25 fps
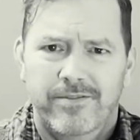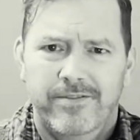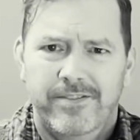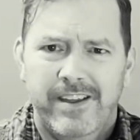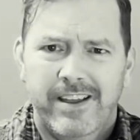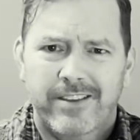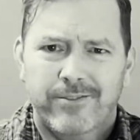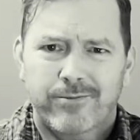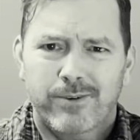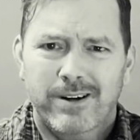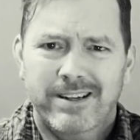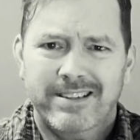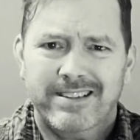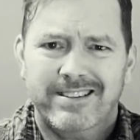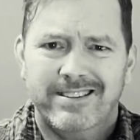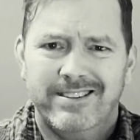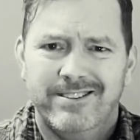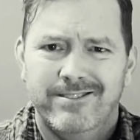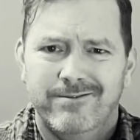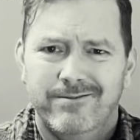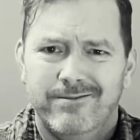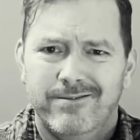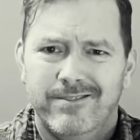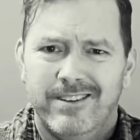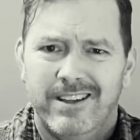This one's
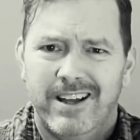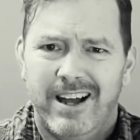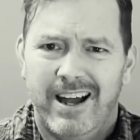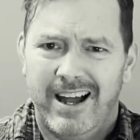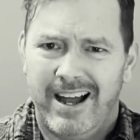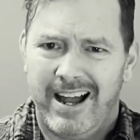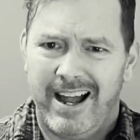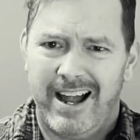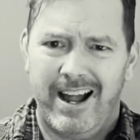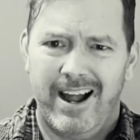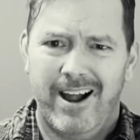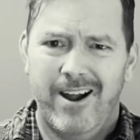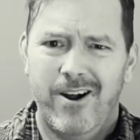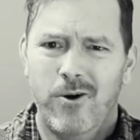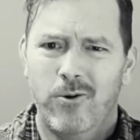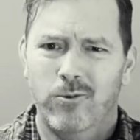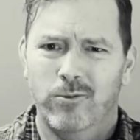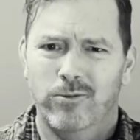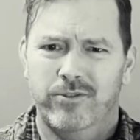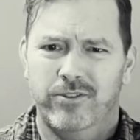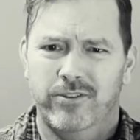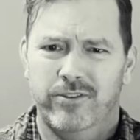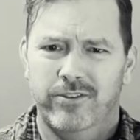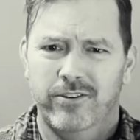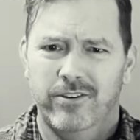a
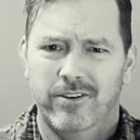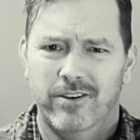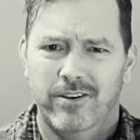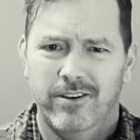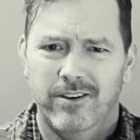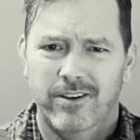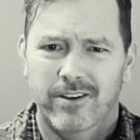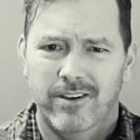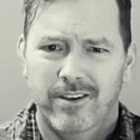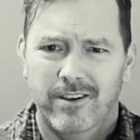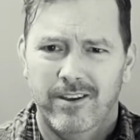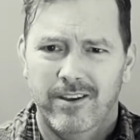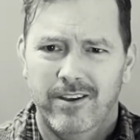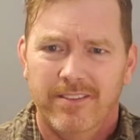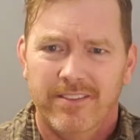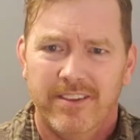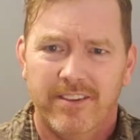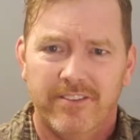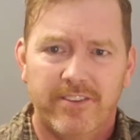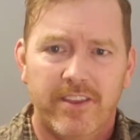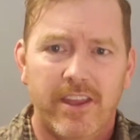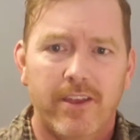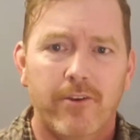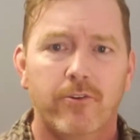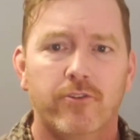house.
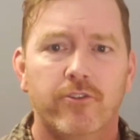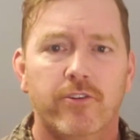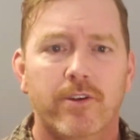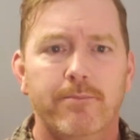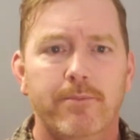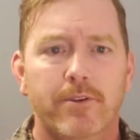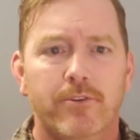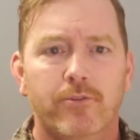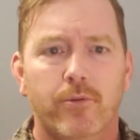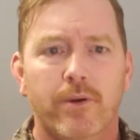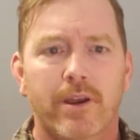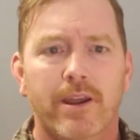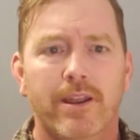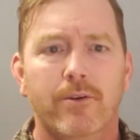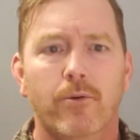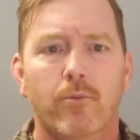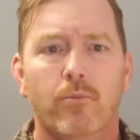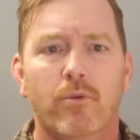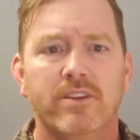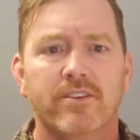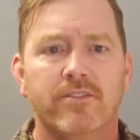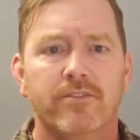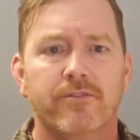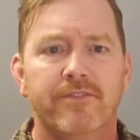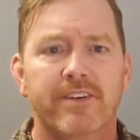Distinguishing between
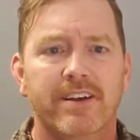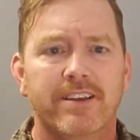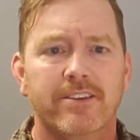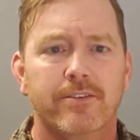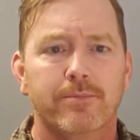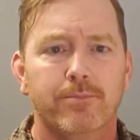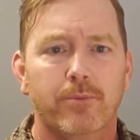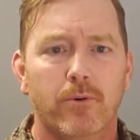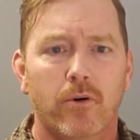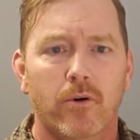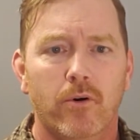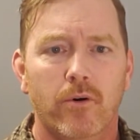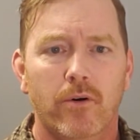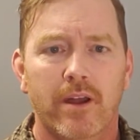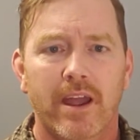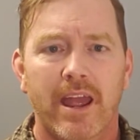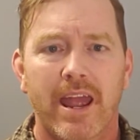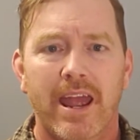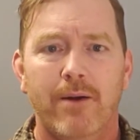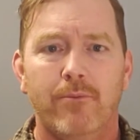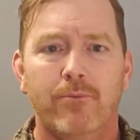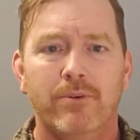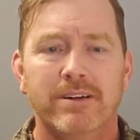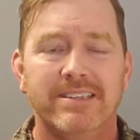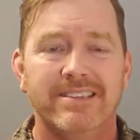what's fixable
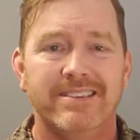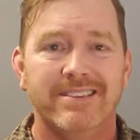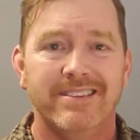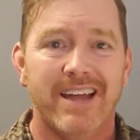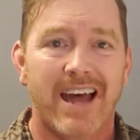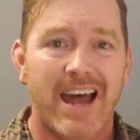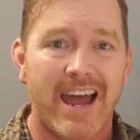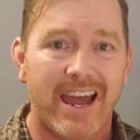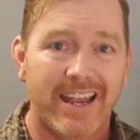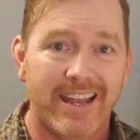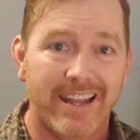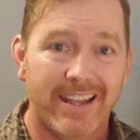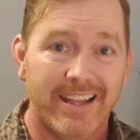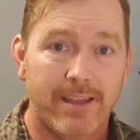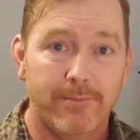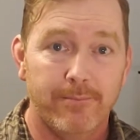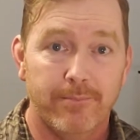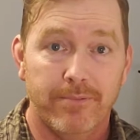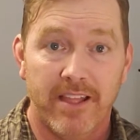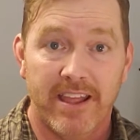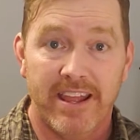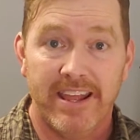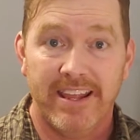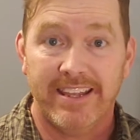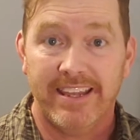and what's not can
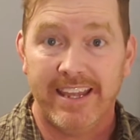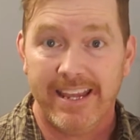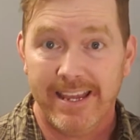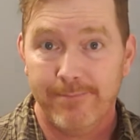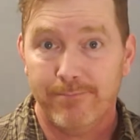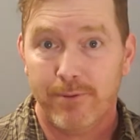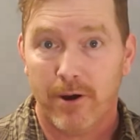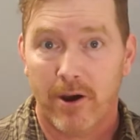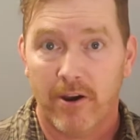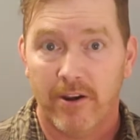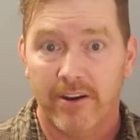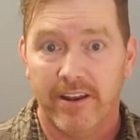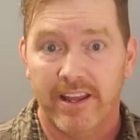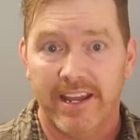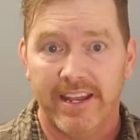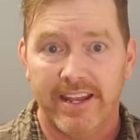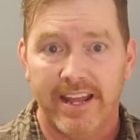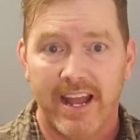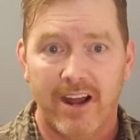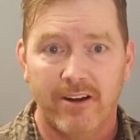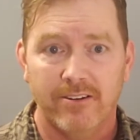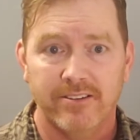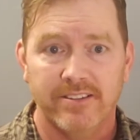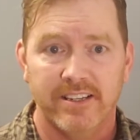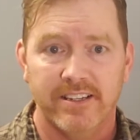play a key part in
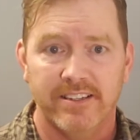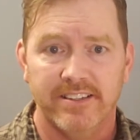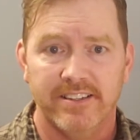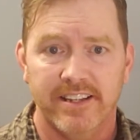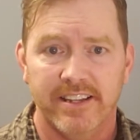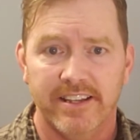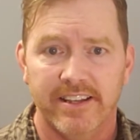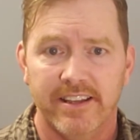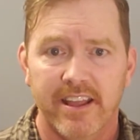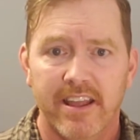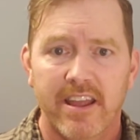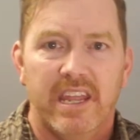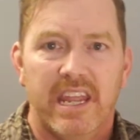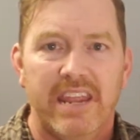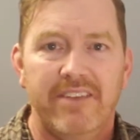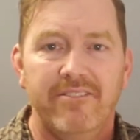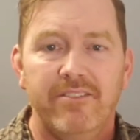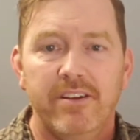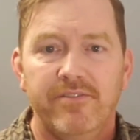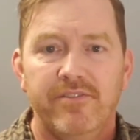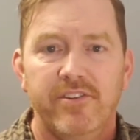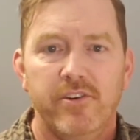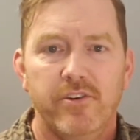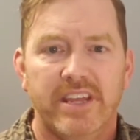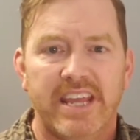house hunting. Even
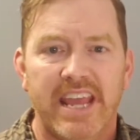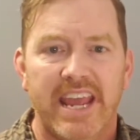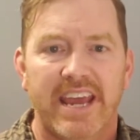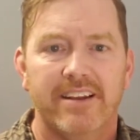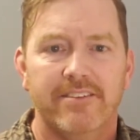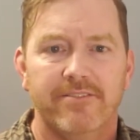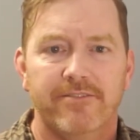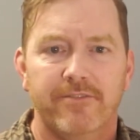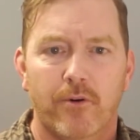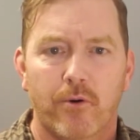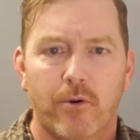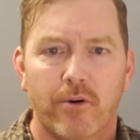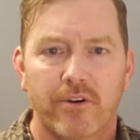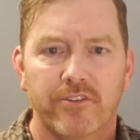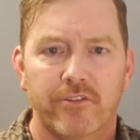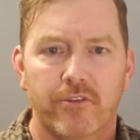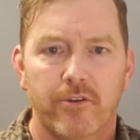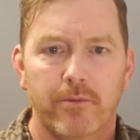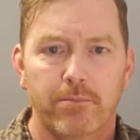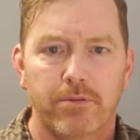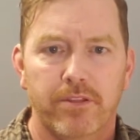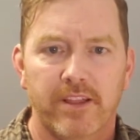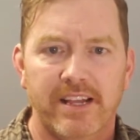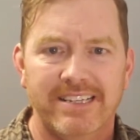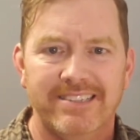if you can't afford to
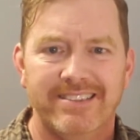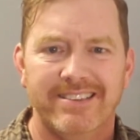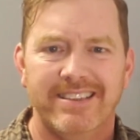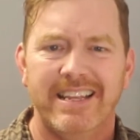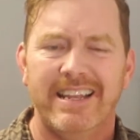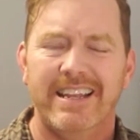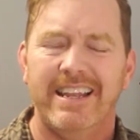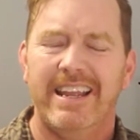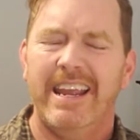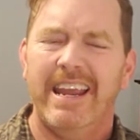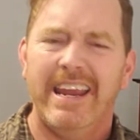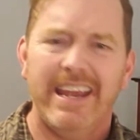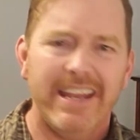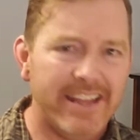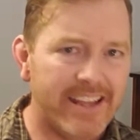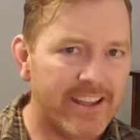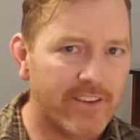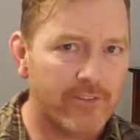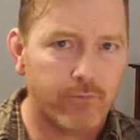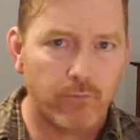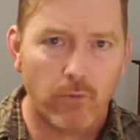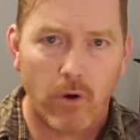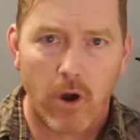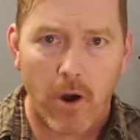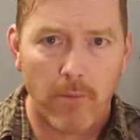replace the
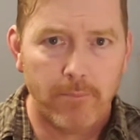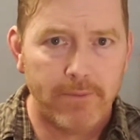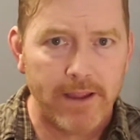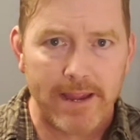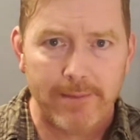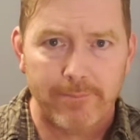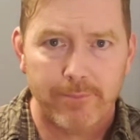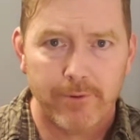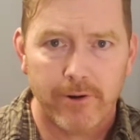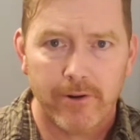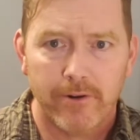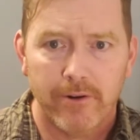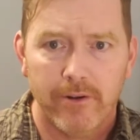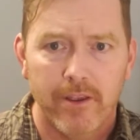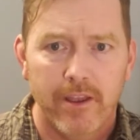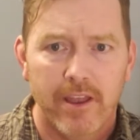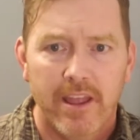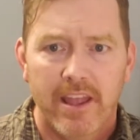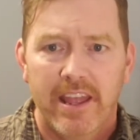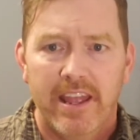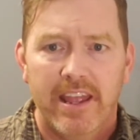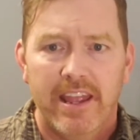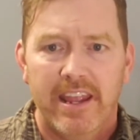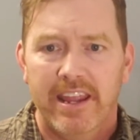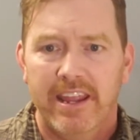hideous wallpaper
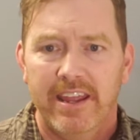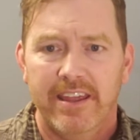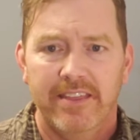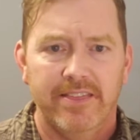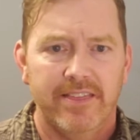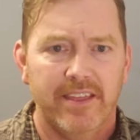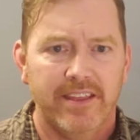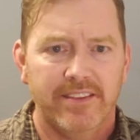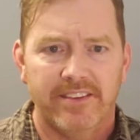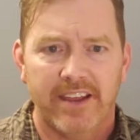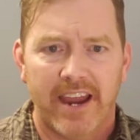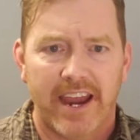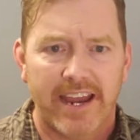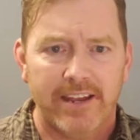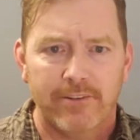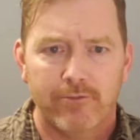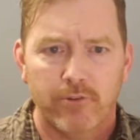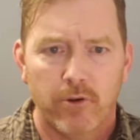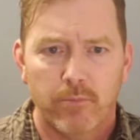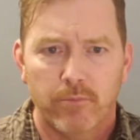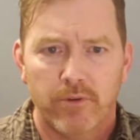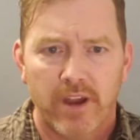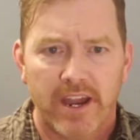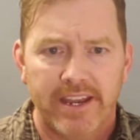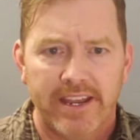in the dining
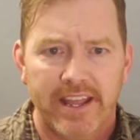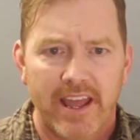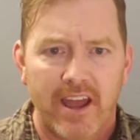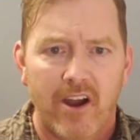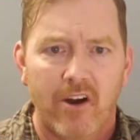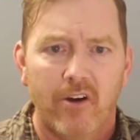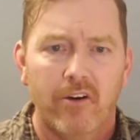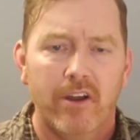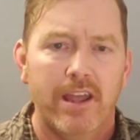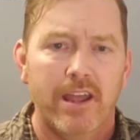room right now,